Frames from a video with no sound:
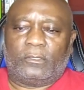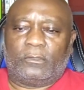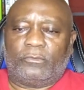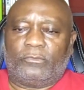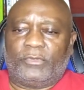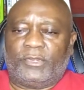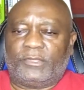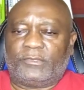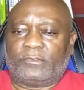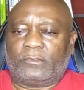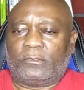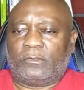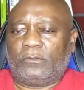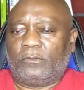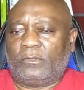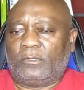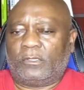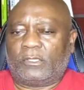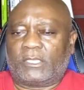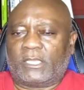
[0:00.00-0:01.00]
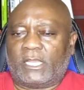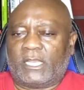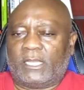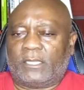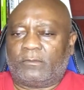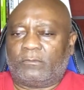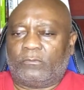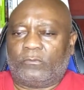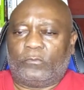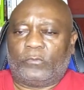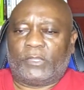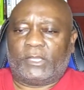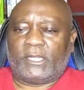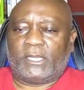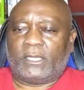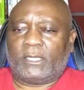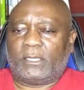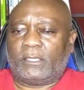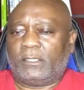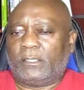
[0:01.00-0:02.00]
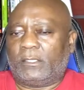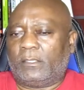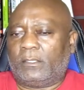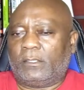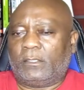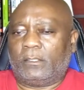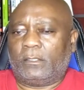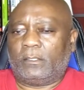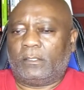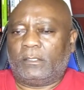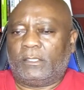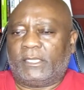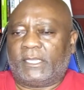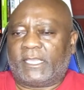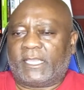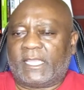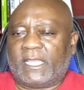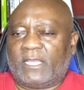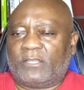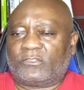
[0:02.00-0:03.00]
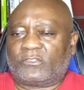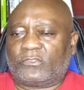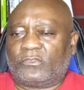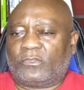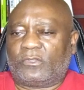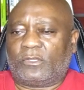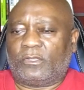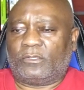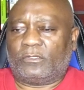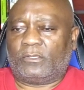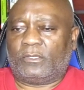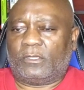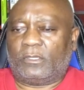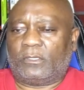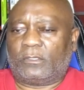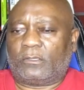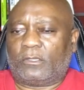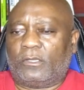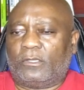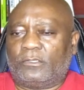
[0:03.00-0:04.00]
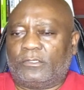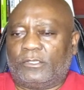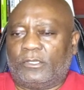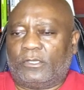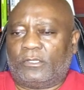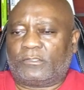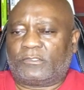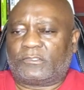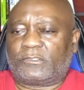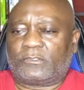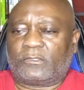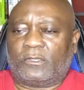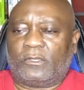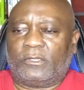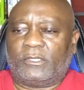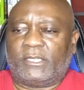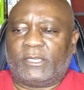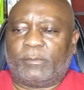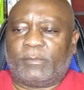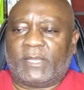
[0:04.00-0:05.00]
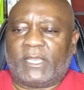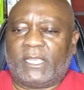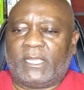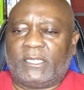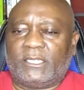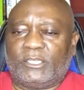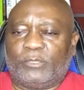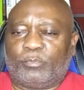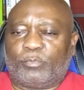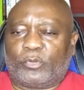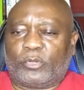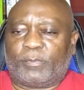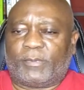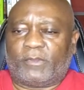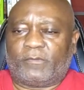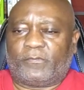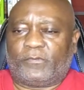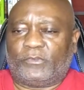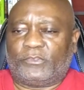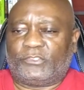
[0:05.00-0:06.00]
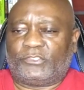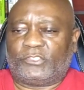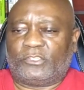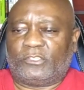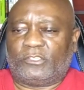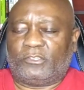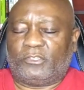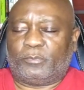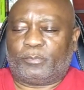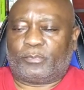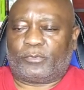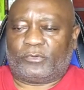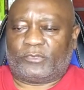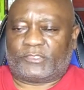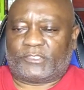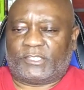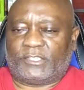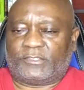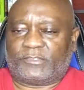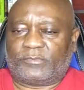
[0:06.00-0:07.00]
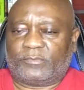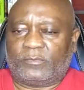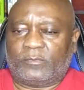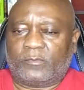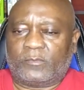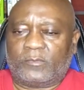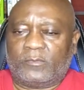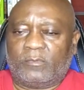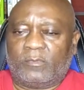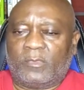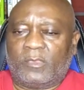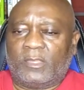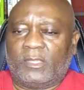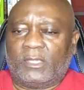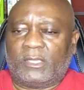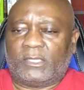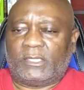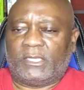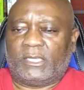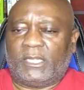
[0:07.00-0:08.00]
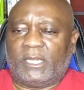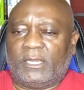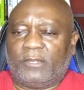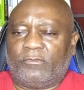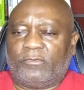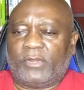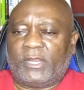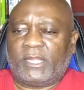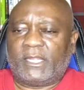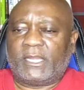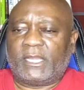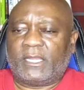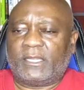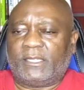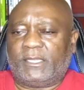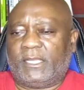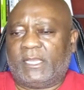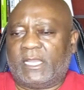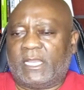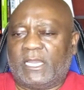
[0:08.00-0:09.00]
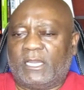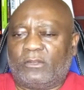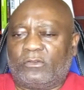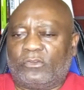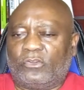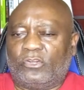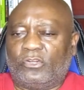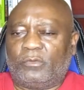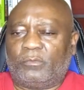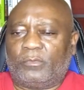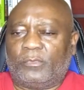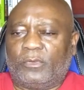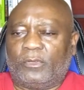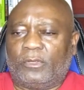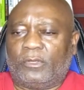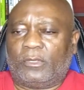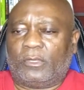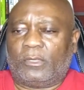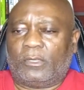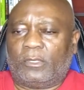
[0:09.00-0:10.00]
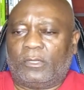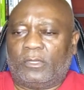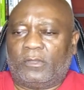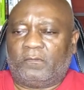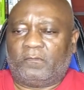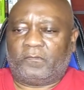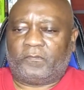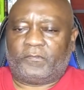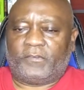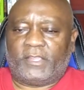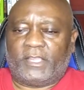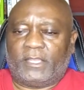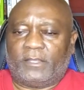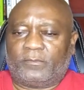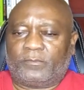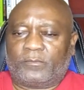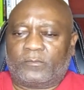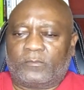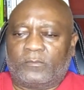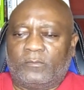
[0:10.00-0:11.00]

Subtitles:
looked at whether the counsel conducts undermine the proper function of the process. Did it render the outcome unfair?